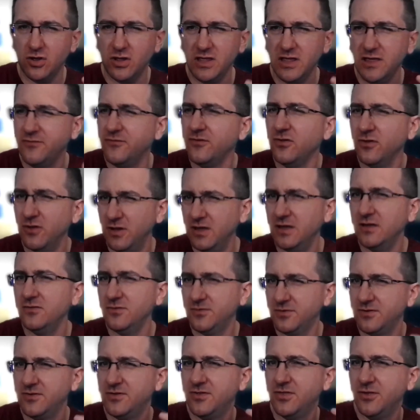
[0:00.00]
even uh,
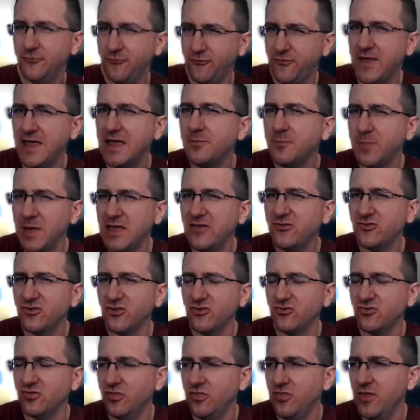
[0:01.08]
the fan base
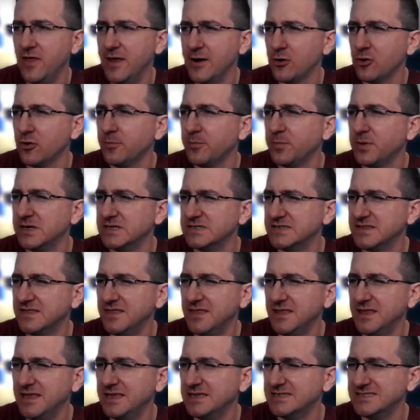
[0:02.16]
is there, but is
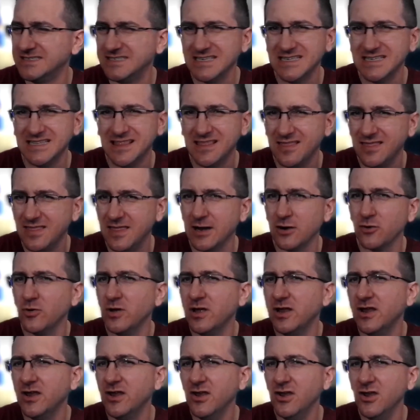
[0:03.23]
is it there
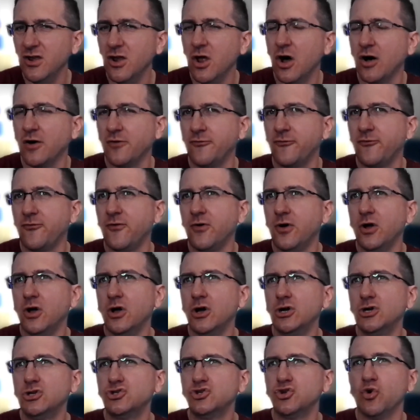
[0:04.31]
enough
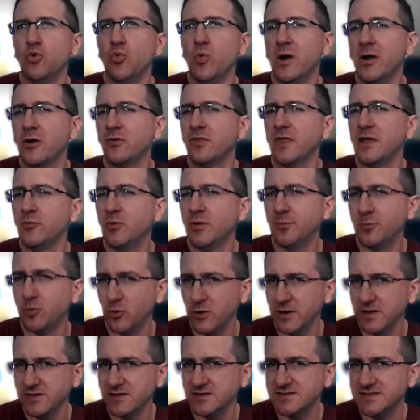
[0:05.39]
to where they would
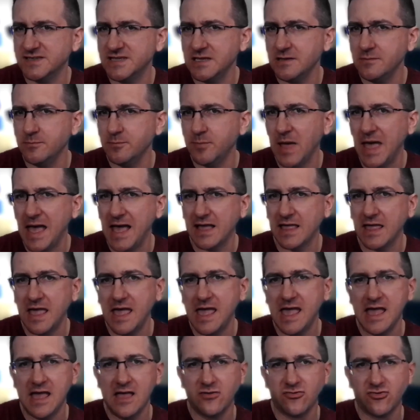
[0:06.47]
bring the team back
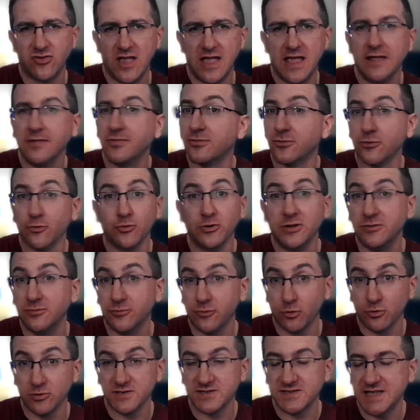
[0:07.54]
as a
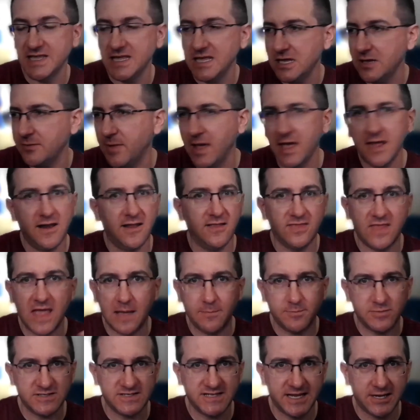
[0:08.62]
33rd team? And at
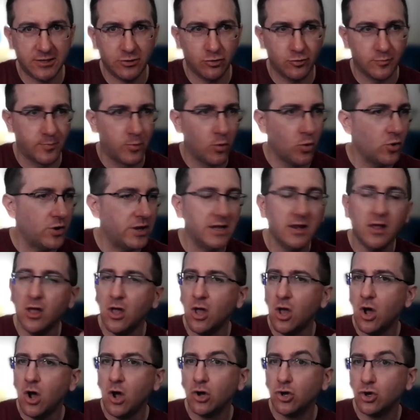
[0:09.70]
that particular point,
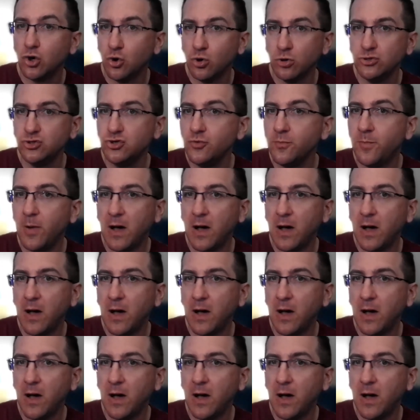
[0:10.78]
could you